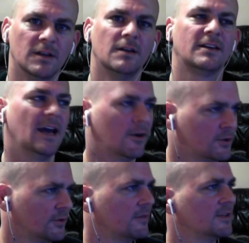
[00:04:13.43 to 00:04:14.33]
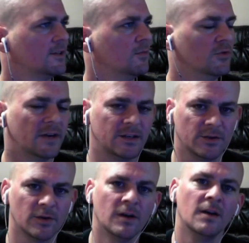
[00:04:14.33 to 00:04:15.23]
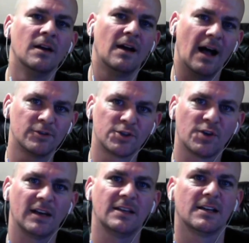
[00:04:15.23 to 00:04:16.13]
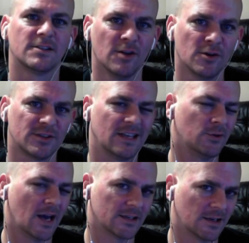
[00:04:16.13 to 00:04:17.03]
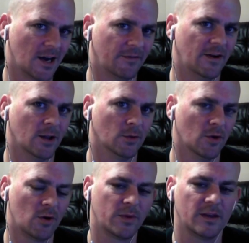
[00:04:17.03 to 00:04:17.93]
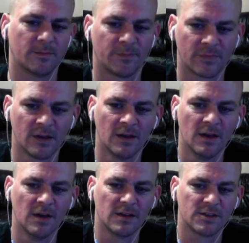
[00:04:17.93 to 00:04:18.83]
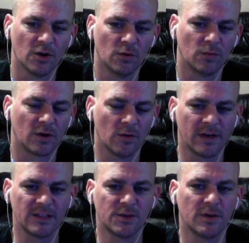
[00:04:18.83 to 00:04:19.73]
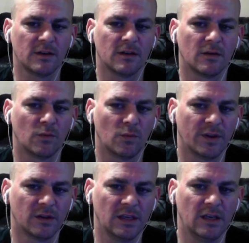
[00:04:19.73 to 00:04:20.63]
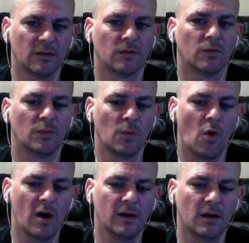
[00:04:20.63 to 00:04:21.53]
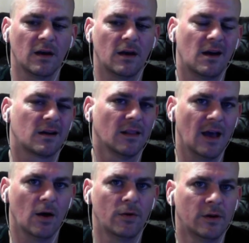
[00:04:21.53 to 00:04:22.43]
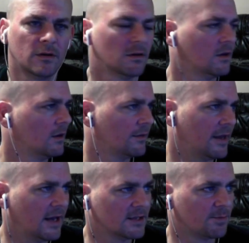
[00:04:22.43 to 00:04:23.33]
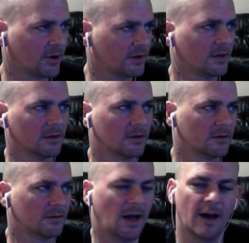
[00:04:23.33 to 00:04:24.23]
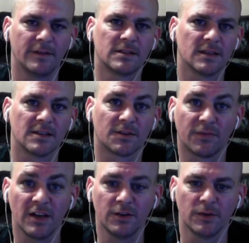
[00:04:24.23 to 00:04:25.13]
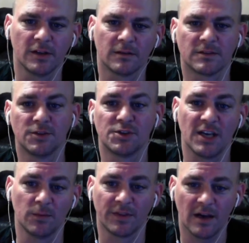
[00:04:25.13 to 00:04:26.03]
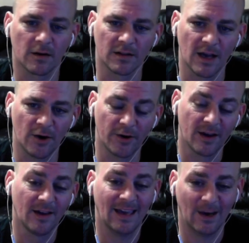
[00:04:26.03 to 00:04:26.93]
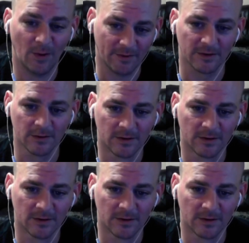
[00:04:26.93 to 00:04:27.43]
character and every single move I do. I'll just try to take it slow so that you guys can kind of follow along with it. So we're going into it with Elite. We want a Cloud that has Bird Killer, obviously, as a friend unit to chain with our Cloud. However,